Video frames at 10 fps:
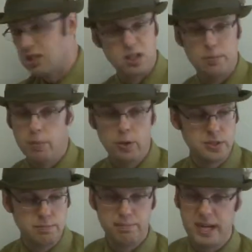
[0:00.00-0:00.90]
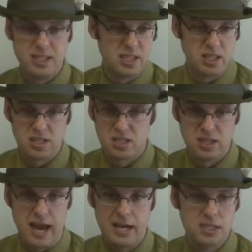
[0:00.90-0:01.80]
is the most basic
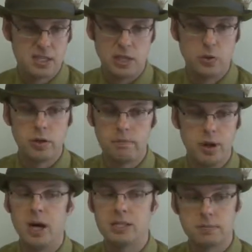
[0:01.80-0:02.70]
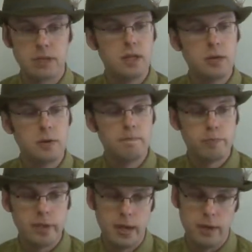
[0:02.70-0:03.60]
stats that you could possibly do.
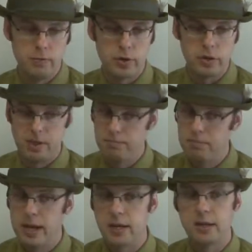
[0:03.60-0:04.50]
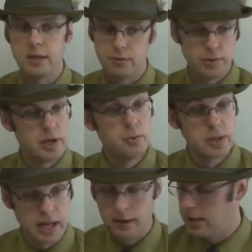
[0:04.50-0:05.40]
And we're going to be mainly doing it
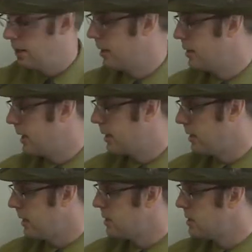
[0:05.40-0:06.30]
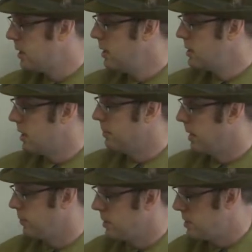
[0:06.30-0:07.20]
with calculator techniques. Same
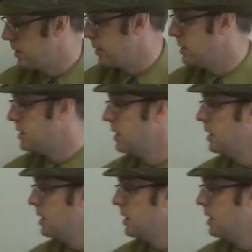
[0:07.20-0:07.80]
thing with series.